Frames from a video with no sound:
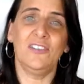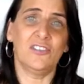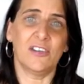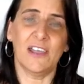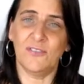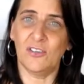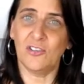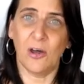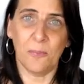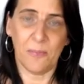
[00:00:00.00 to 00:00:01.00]
You don't have to
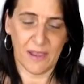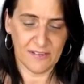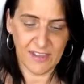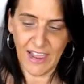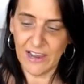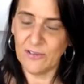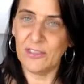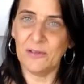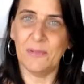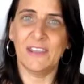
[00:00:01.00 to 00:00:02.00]
top and tail
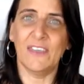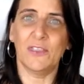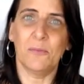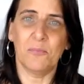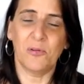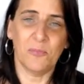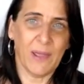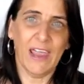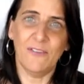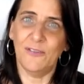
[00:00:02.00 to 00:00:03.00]
them and get them
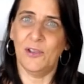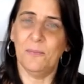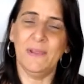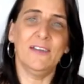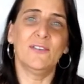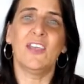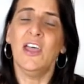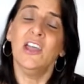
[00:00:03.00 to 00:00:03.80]
prepared for your meals.